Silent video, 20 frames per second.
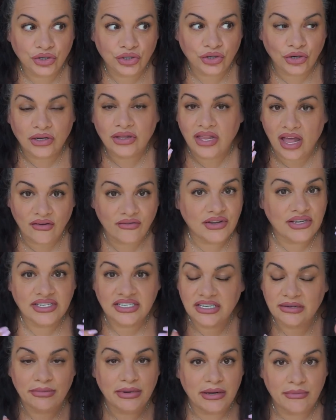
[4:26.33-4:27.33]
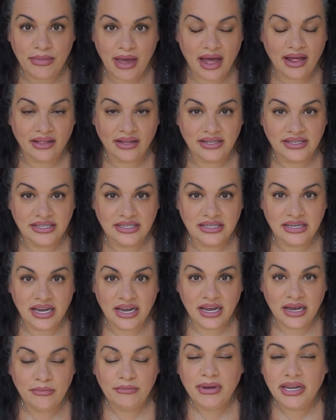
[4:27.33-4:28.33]
your levels to be balanced,
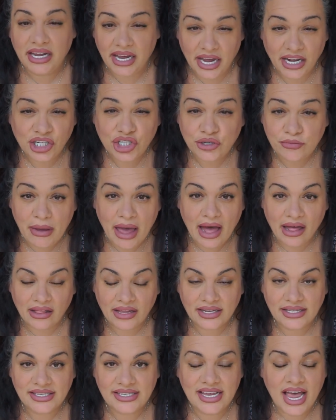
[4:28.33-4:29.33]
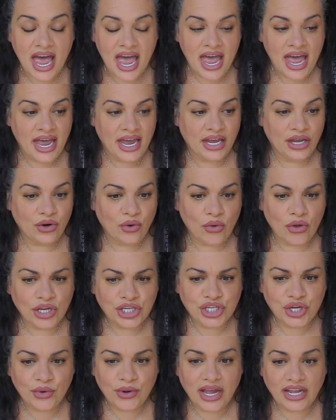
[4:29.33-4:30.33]
pH balance. It
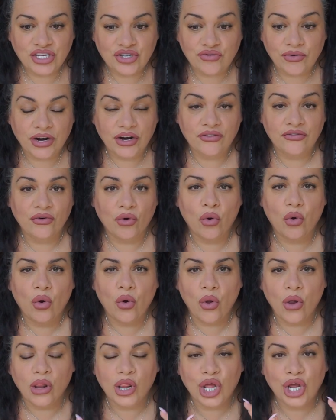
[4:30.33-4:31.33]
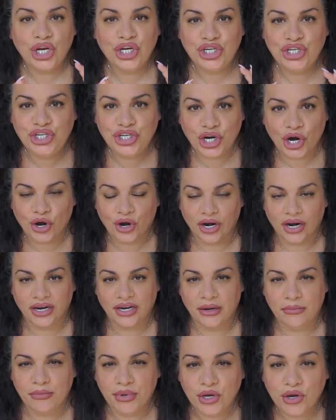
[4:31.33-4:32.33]
also gets rid of all dirt
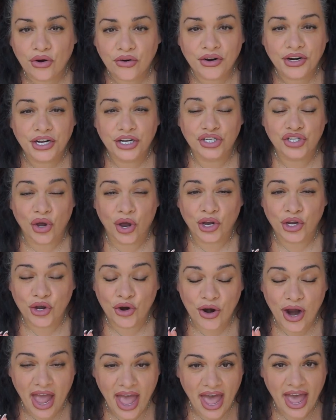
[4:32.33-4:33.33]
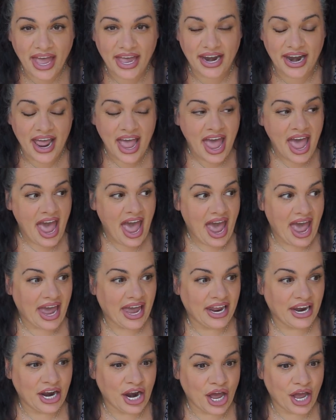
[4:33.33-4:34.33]
and impurities on your head,
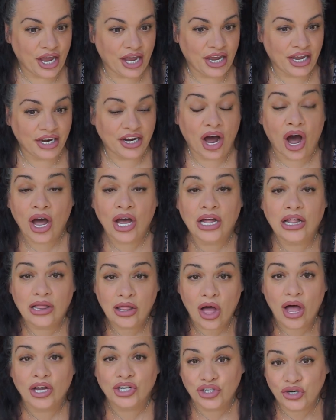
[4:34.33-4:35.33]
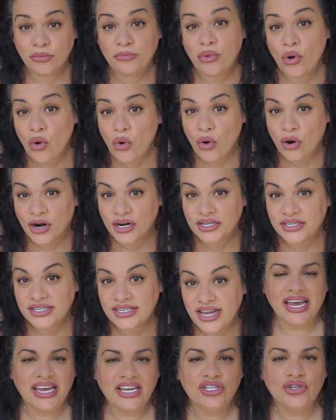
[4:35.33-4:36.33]
and it unclogs your
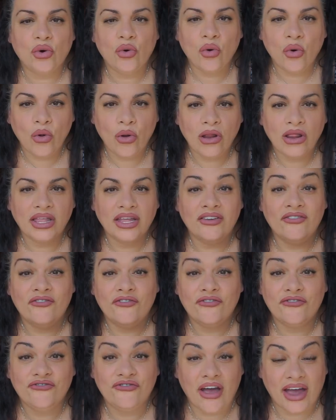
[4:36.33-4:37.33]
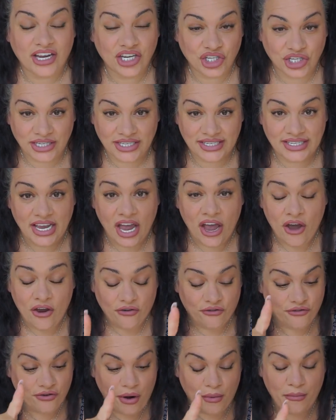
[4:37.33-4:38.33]
pores. It takes all infections
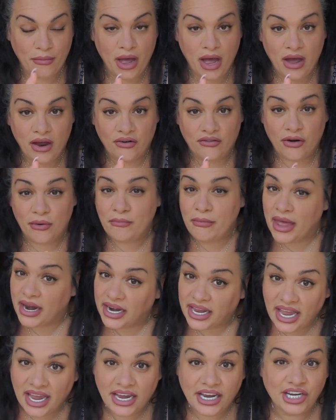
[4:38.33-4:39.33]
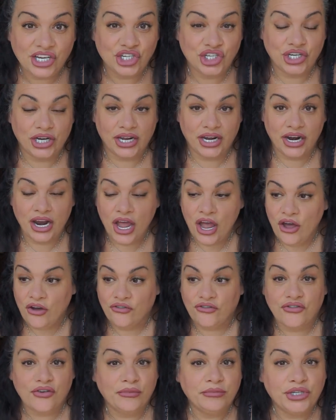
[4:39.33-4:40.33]
from medication,
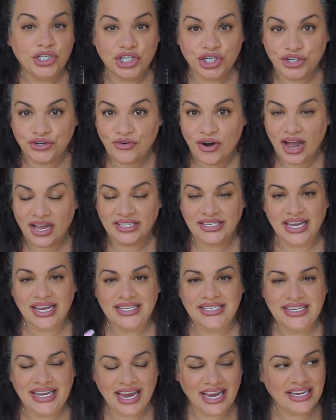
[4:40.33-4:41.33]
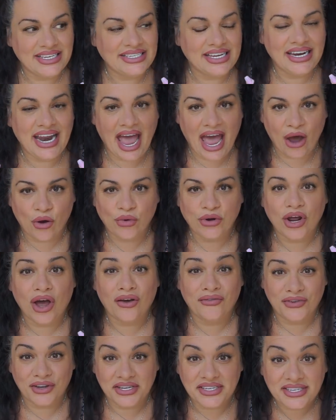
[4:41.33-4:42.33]
from stress. It takes it out
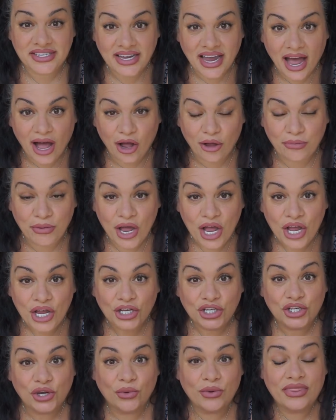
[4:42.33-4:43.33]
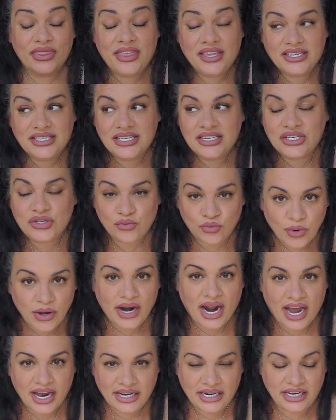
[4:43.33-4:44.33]
of your scalp. So this is
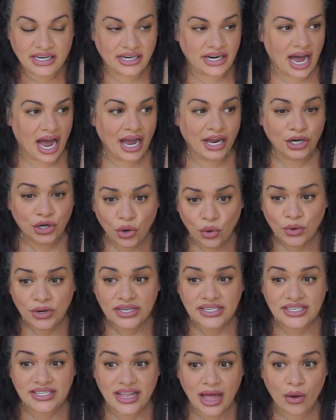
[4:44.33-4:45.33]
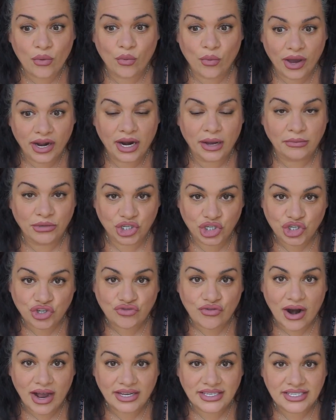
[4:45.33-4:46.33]
what I need. I noticed that when I'm
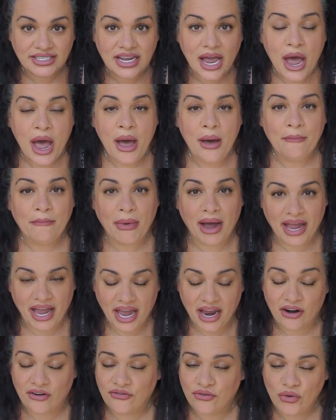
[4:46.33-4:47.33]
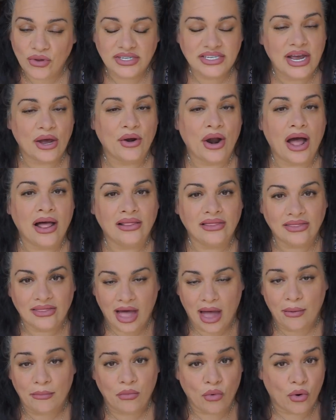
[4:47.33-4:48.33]
stressed, my hair falls out a
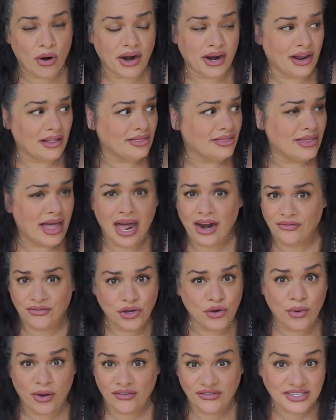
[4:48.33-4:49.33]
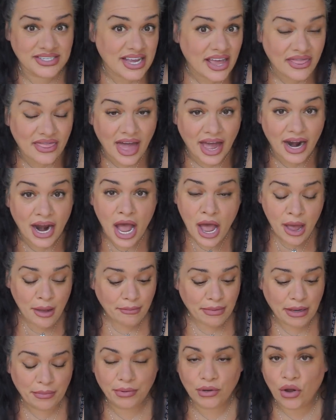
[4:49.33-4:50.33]
lot more, and a lot of you have said that.
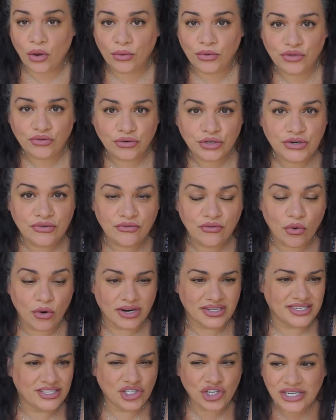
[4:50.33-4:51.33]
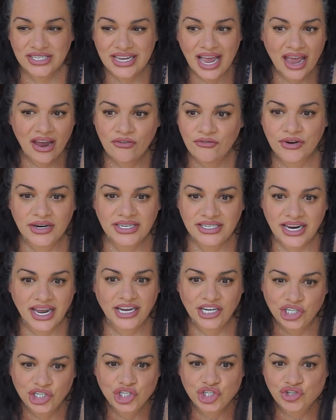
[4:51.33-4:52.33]
People going through divorce, just
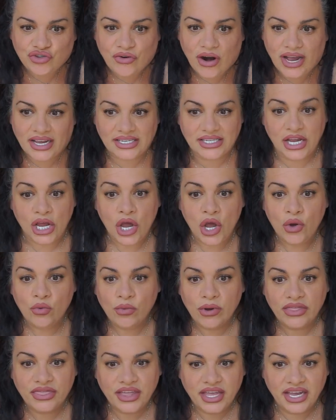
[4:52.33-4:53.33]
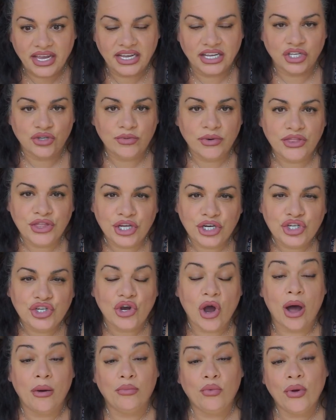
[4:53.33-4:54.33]
everyday stress with kids, with your
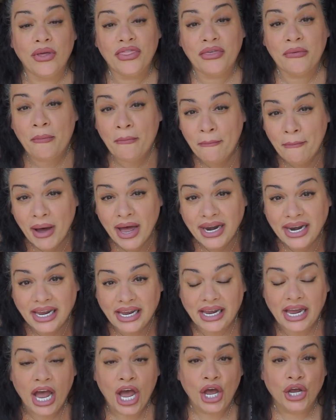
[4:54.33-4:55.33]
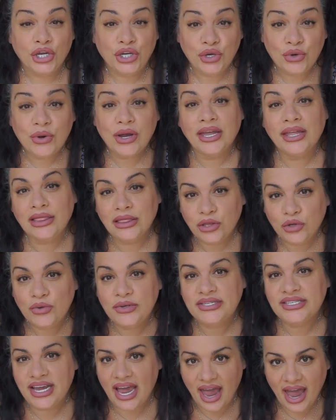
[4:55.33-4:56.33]
job, with money, you can
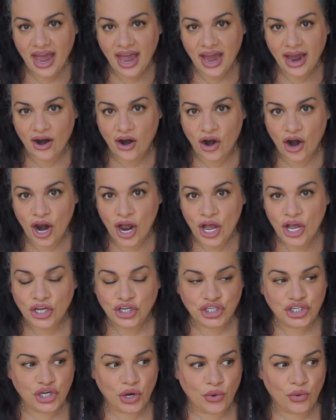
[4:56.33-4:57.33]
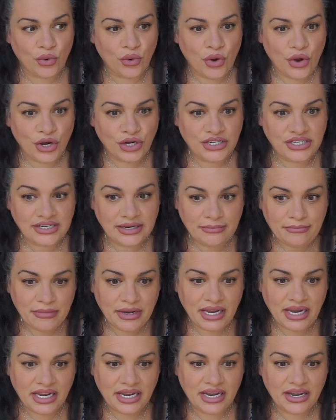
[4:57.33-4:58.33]
lose hair. So to
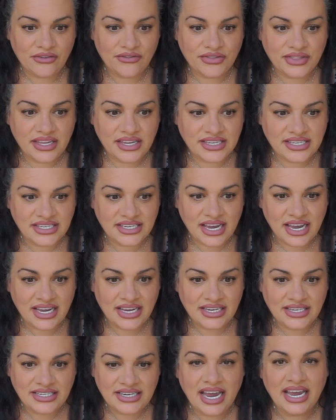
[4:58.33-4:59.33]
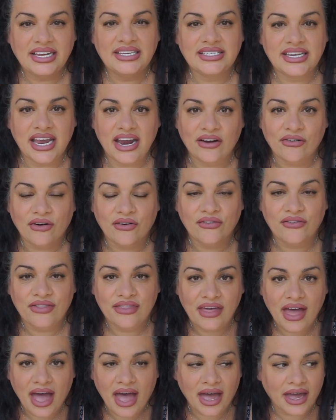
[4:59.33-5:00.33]
me, if this takes care
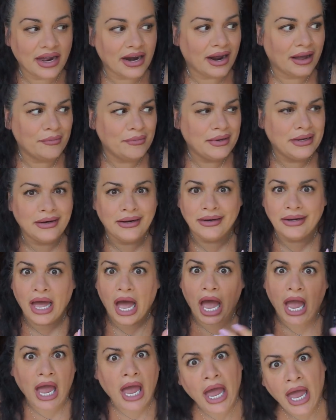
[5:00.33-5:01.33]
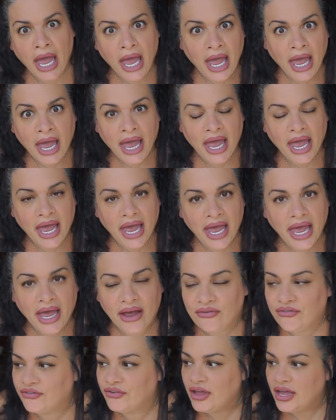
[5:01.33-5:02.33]
of that, I mean,
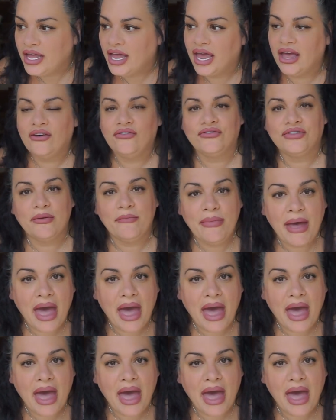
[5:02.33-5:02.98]
half the